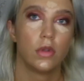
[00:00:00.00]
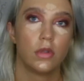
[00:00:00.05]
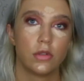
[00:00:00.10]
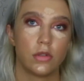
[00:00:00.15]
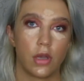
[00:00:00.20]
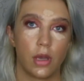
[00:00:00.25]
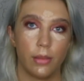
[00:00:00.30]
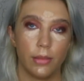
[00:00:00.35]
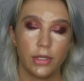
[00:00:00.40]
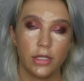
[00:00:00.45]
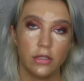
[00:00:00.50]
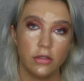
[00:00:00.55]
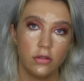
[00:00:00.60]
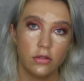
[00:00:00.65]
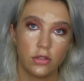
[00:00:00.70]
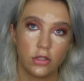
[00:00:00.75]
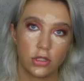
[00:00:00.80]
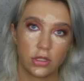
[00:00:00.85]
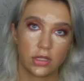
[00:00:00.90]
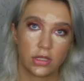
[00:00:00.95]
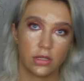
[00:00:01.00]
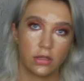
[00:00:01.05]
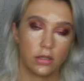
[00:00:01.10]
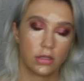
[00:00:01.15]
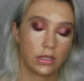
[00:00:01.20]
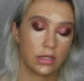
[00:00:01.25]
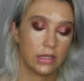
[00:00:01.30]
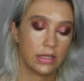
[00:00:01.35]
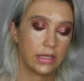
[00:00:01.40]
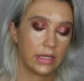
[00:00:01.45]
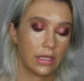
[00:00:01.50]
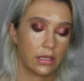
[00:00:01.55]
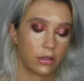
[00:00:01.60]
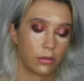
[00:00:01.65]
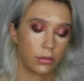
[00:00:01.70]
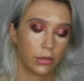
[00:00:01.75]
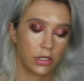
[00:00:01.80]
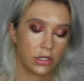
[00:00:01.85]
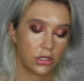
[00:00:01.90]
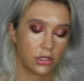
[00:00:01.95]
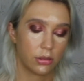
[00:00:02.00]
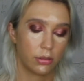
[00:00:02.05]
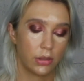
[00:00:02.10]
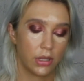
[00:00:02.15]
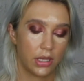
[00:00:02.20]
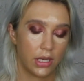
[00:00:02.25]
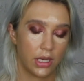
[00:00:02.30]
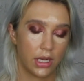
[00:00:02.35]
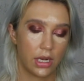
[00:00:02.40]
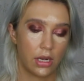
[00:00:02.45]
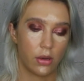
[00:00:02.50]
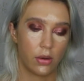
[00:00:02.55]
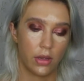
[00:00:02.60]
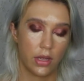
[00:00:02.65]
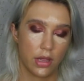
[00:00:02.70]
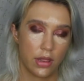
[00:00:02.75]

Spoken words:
So I'm going to use just a little concealer brush to blend it out,